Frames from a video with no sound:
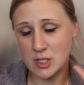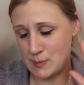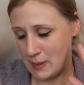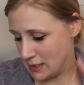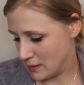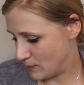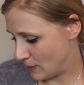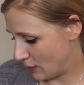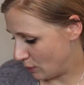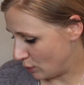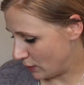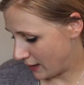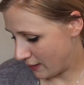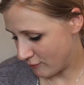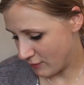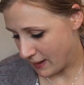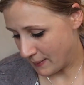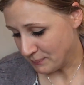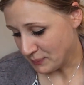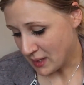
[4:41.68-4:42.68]
suspender belt,
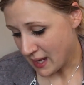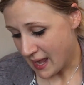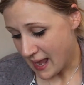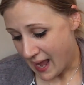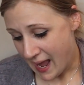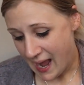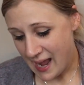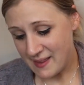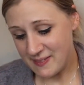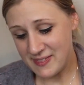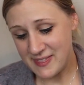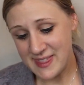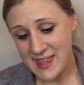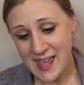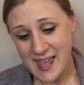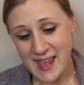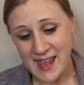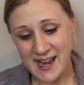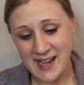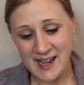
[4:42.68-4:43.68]
whatever. And
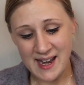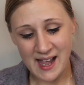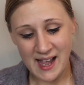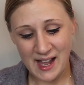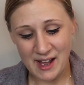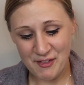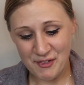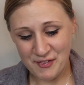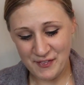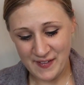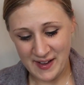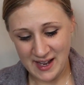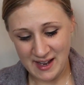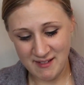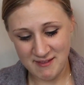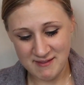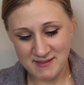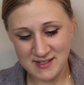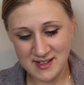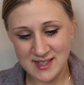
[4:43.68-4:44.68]
then I
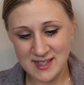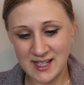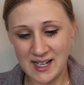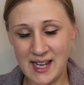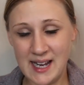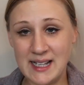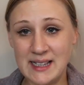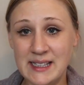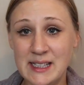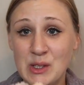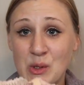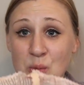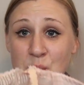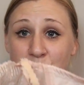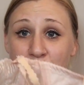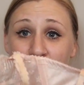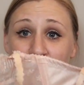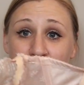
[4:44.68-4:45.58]
found the like little